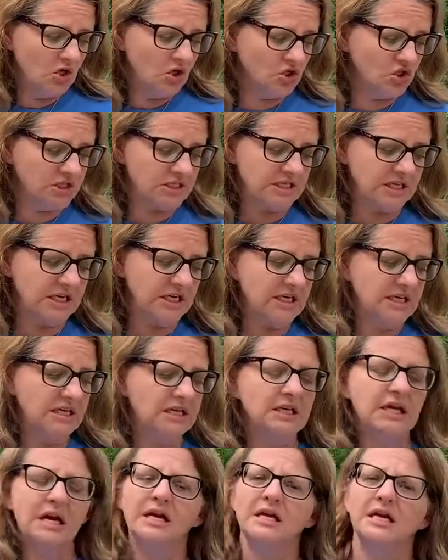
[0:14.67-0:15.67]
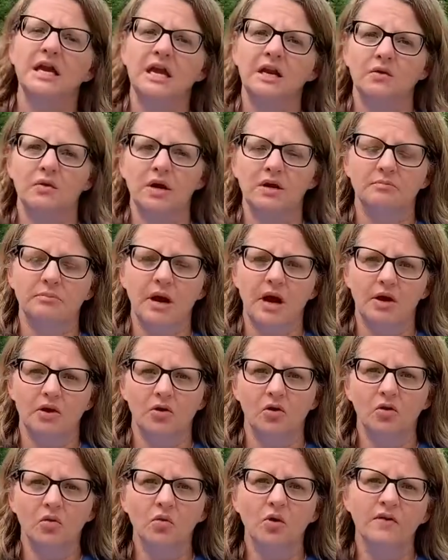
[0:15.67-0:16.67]
You're just going to need a Gatorade
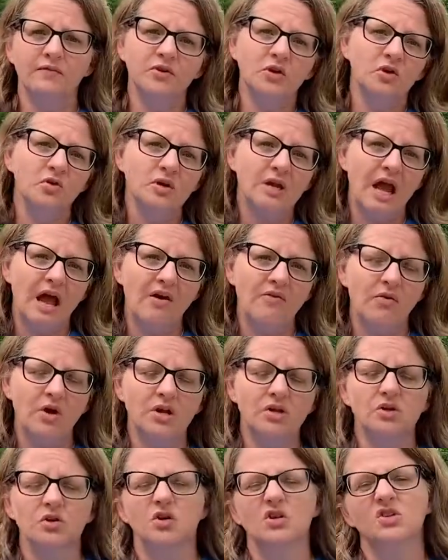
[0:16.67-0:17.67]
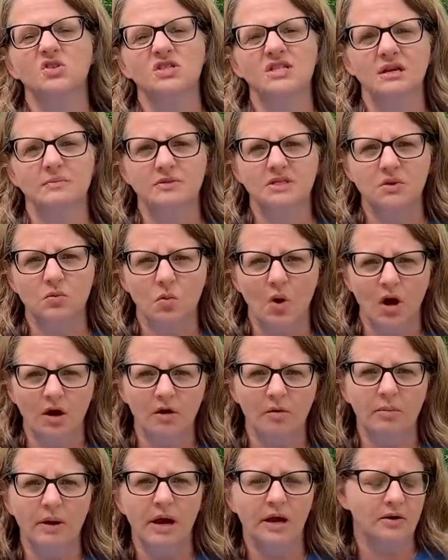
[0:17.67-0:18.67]
bottle, or if you don't have one, you can use an empty
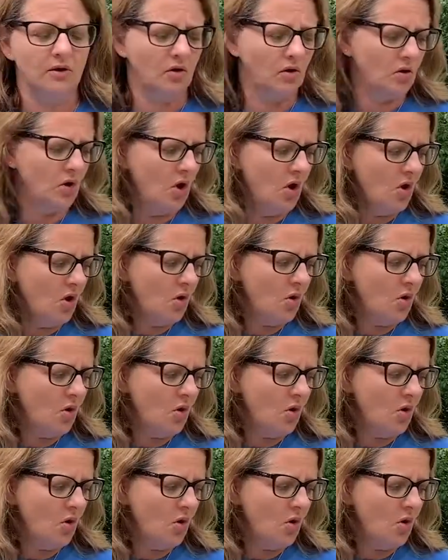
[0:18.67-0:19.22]
water bottle